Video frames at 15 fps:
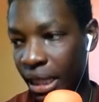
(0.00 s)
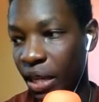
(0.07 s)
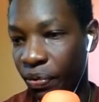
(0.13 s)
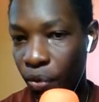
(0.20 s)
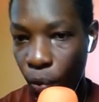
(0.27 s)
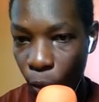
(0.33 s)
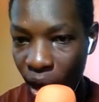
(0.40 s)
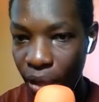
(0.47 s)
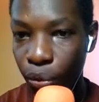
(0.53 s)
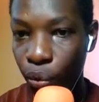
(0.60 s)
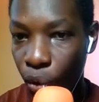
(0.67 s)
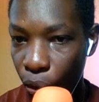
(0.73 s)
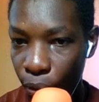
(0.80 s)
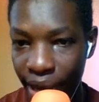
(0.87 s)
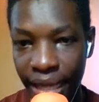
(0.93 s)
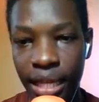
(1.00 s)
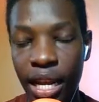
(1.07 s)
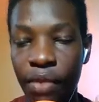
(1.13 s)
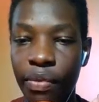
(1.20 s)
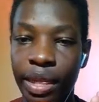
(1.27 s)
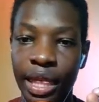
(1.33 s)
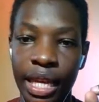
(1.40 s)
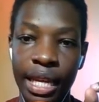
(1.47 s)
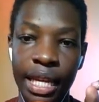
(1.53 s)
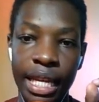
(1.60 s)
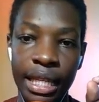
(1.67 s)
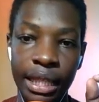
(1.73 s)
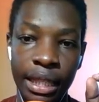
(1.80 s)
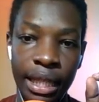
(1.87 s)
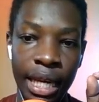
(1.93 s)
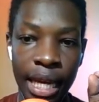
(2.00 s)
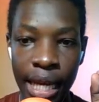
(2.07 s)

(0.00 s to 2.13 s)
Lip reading: if you want to correct everything, is